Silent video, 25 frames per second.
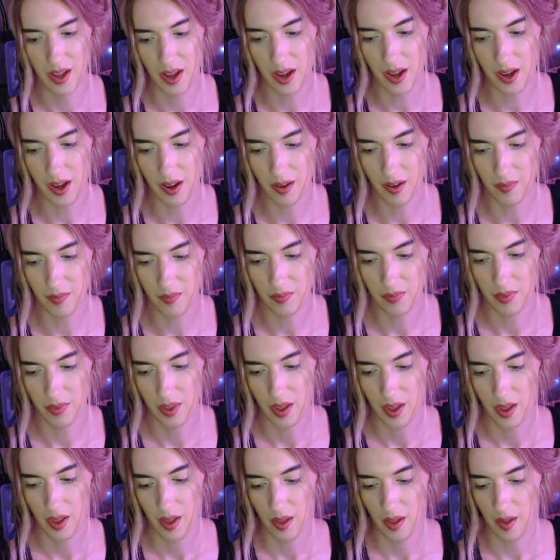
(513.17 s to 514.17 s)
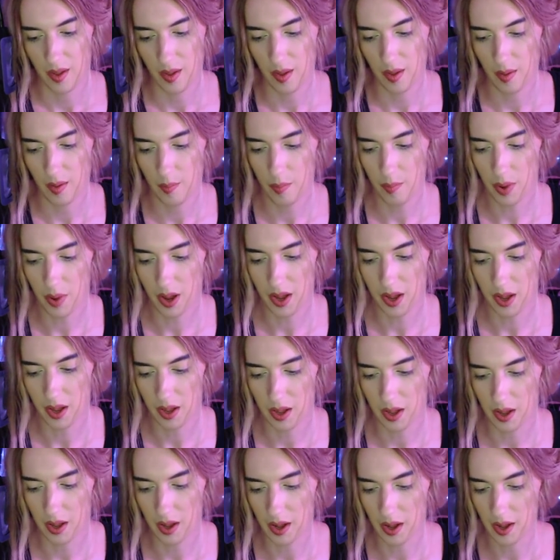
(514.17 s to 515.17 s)

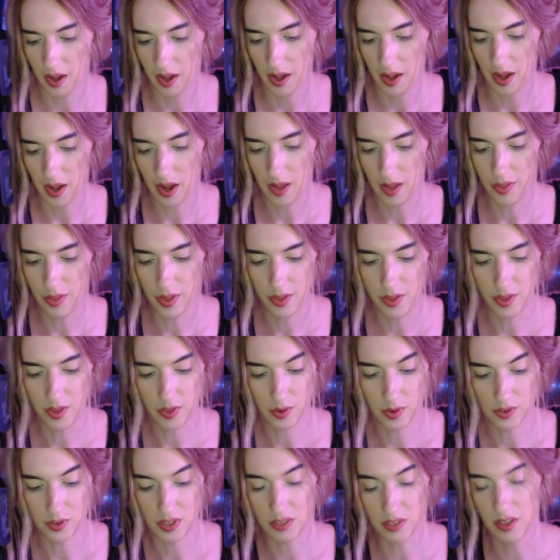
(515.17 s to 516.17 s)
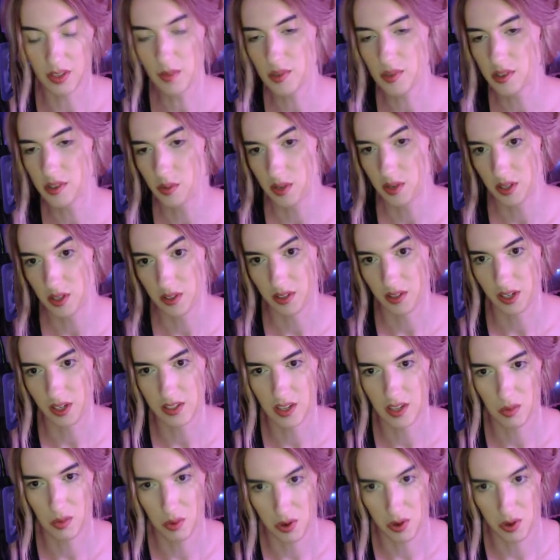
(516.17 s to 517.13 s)
But I think that there's some situations, like I said,